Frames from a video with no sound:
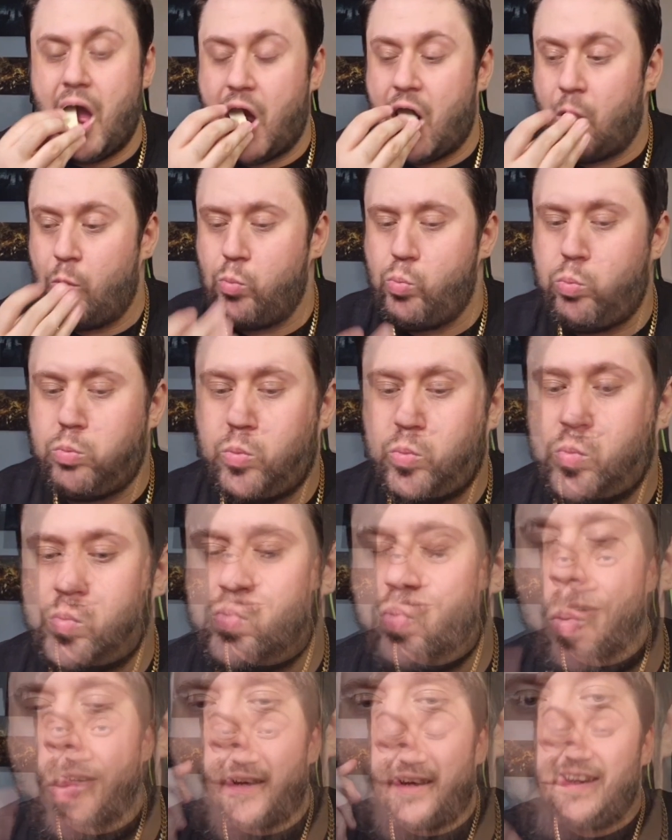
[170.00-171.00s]

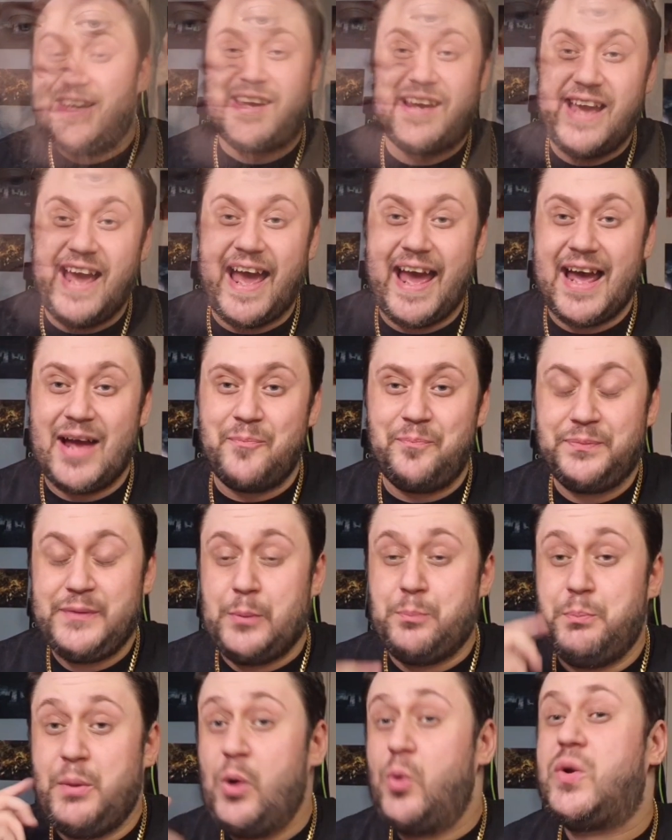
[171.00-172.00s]
Rating for Kitkat
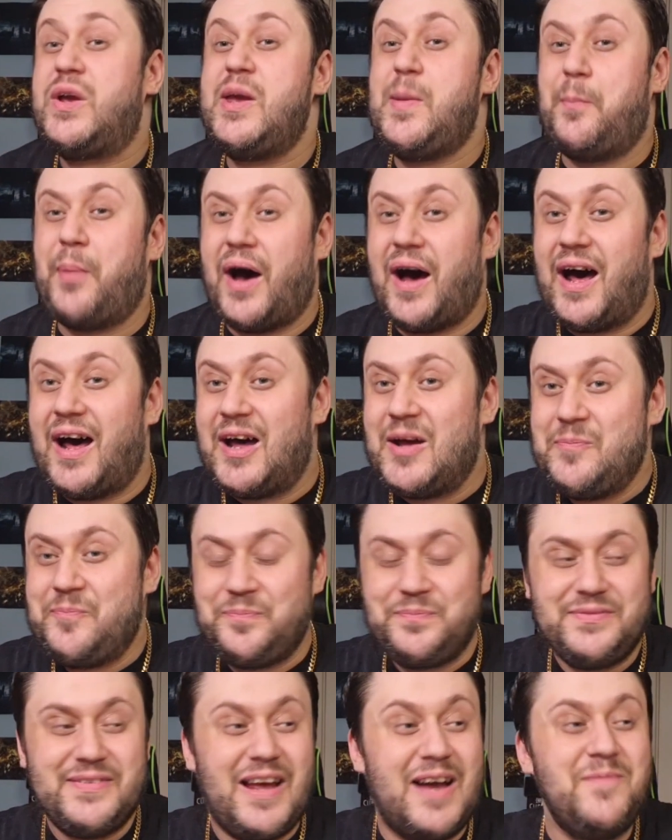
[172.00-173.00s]
Milky Bar,
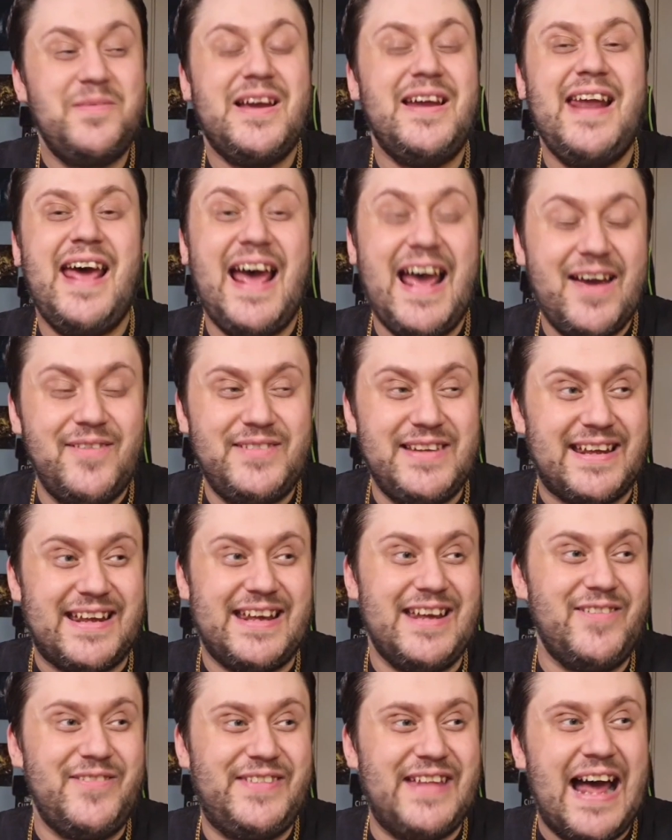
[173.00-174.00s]
I'm going to have to
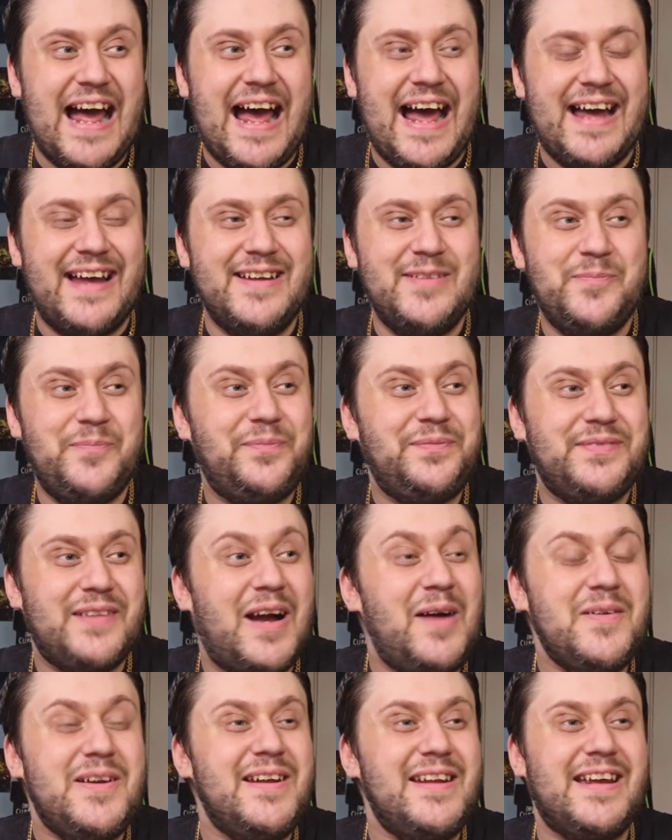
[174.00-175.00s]
give that,
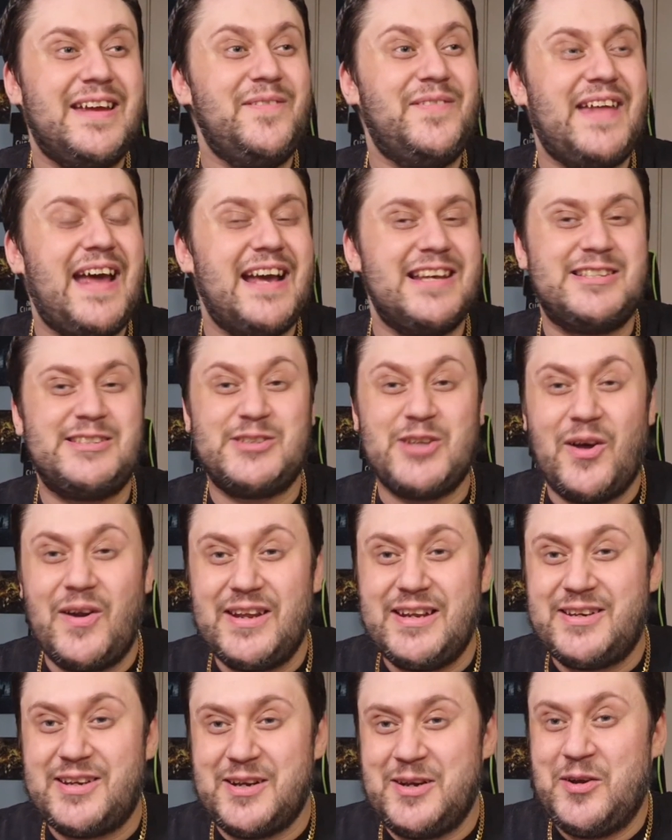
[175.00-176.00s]
a
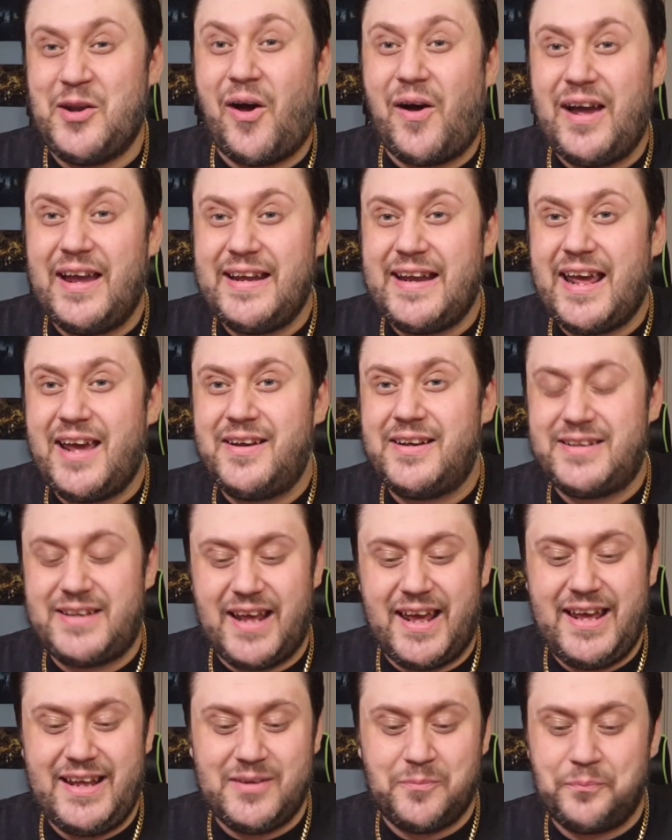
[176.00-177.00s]
solid 9 out of
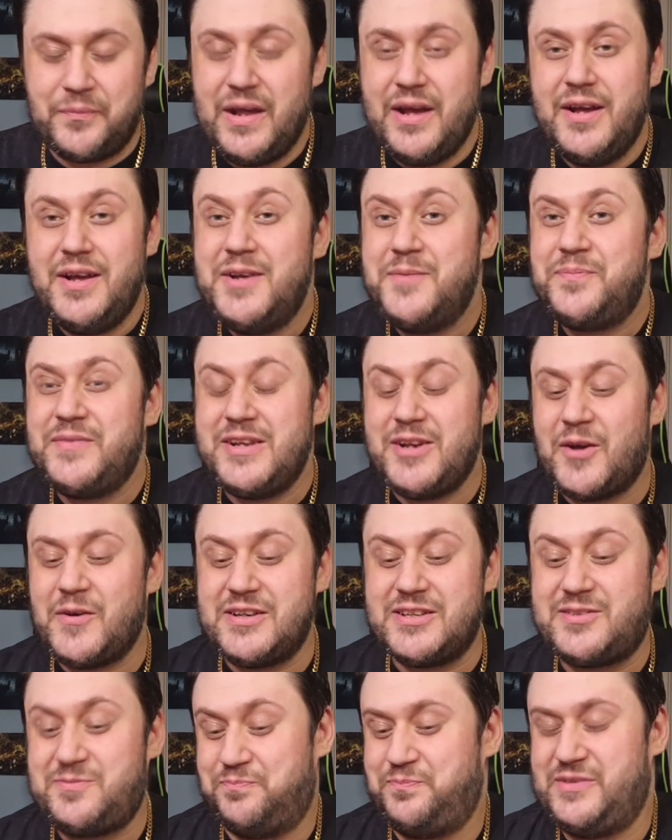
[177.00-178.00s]
10. You
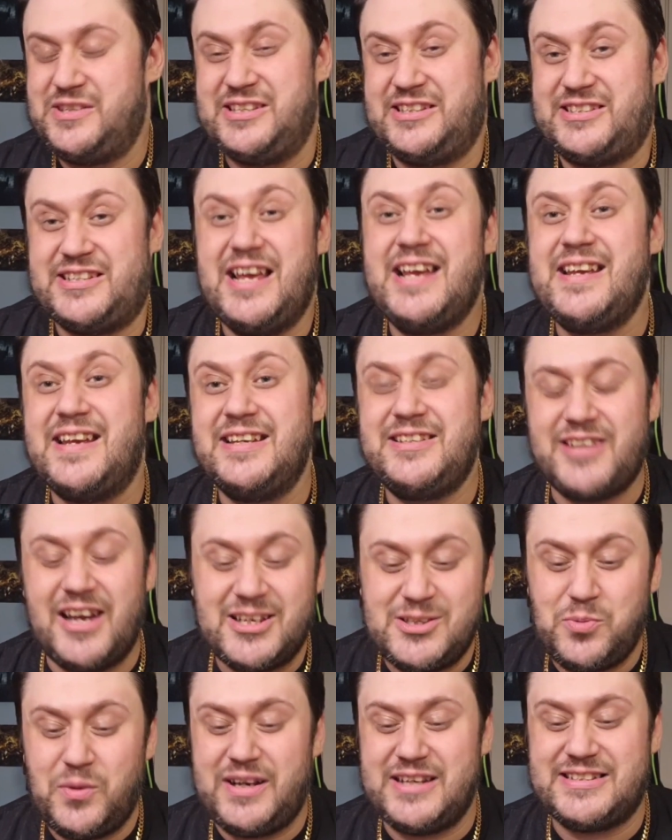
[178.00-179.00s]
know, it
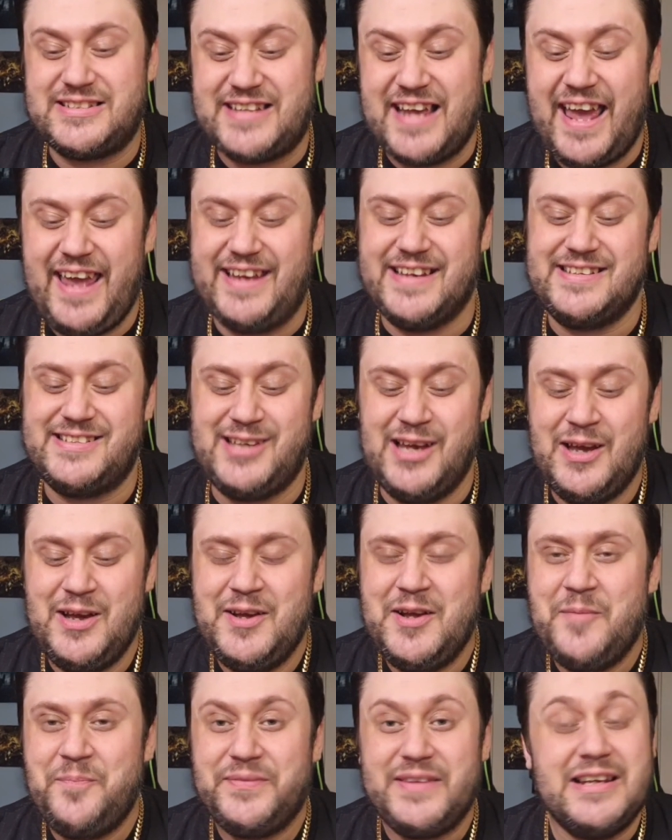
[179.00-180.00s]
does what it says.
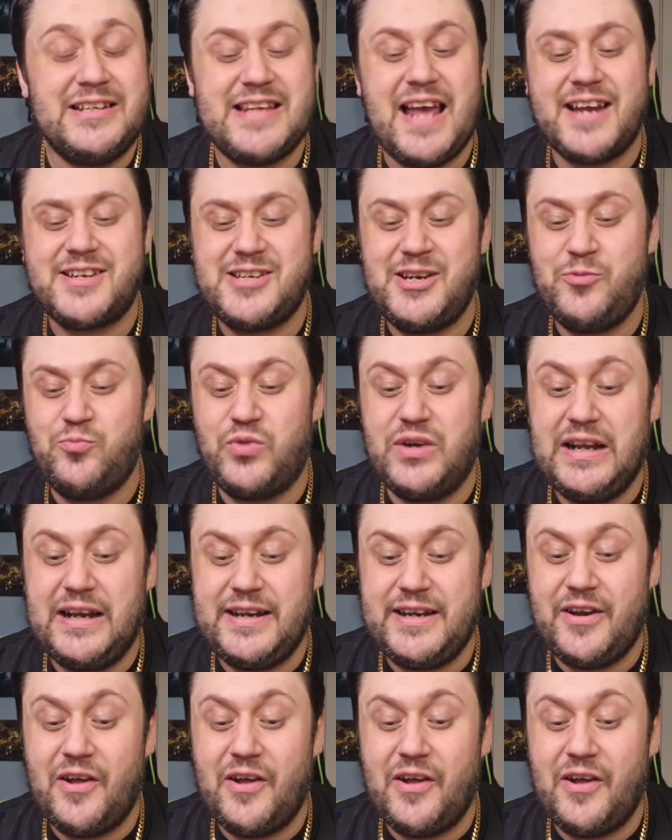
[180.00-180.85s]
It's actually really